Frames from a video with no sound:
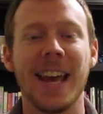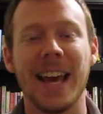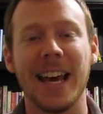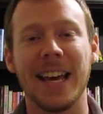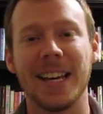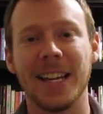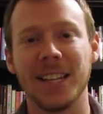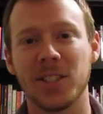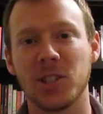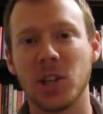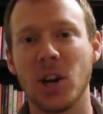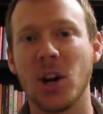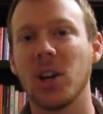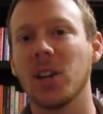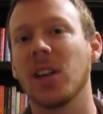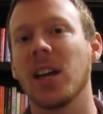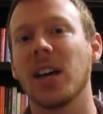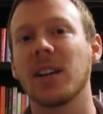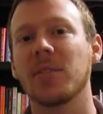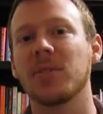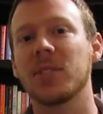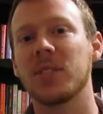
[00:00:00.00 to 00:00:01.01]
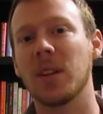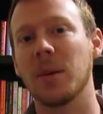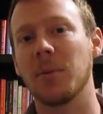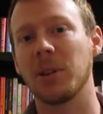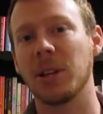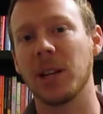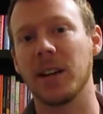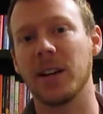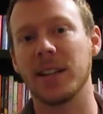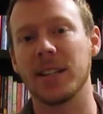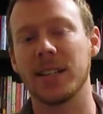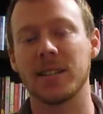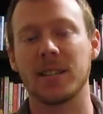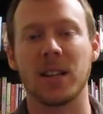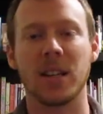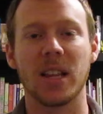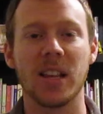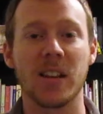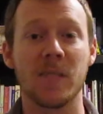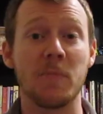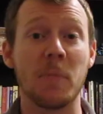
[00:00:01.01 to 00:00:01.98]
and I saw a lot of similarities, a
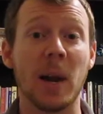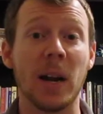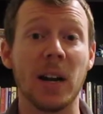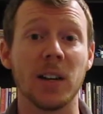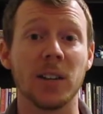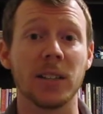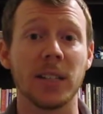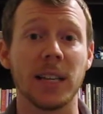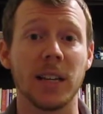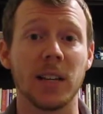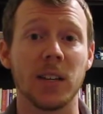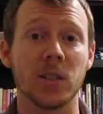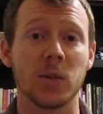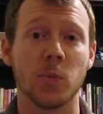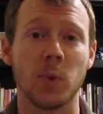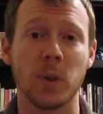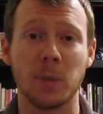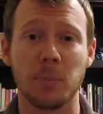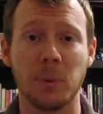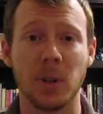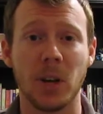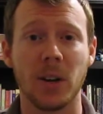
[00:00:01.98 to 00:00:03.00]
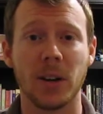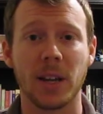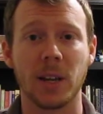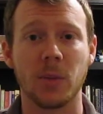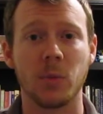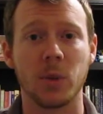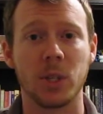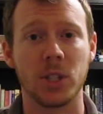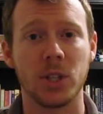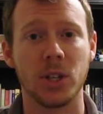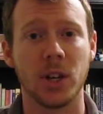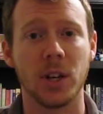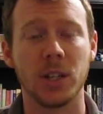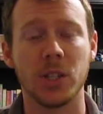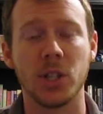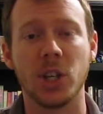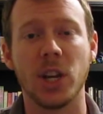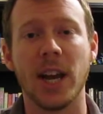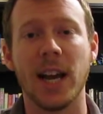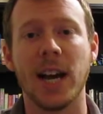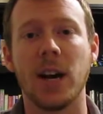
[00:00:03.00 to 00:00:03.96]
lot of parallels with Blogging with John
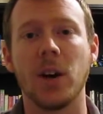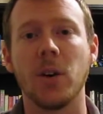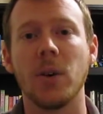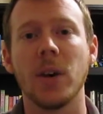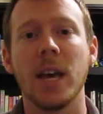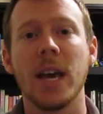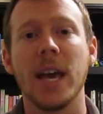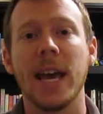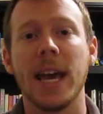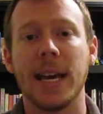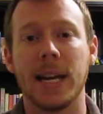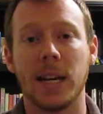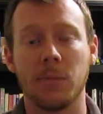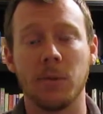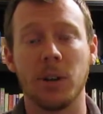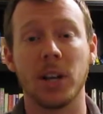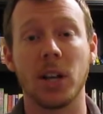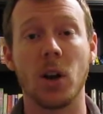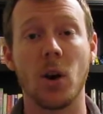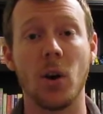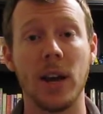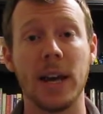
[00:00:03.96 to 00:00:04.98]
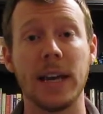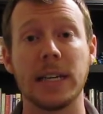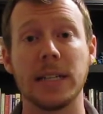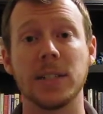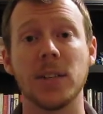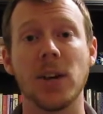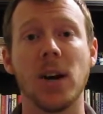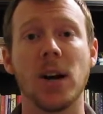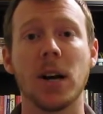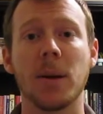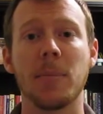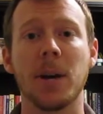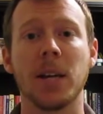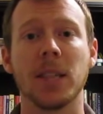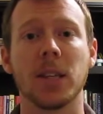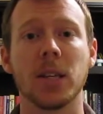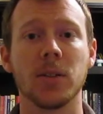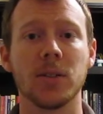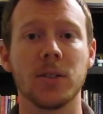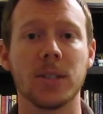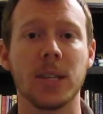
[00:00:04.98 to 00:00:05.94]
Chow, and I'm going to go ahead and talk about
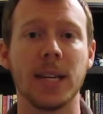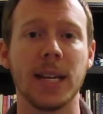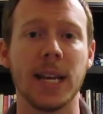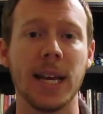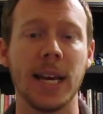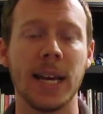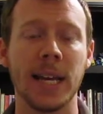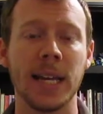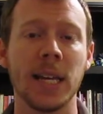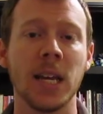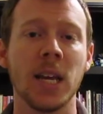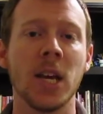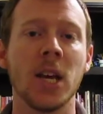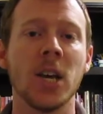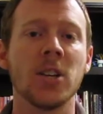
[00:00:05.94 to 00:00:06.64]
those today.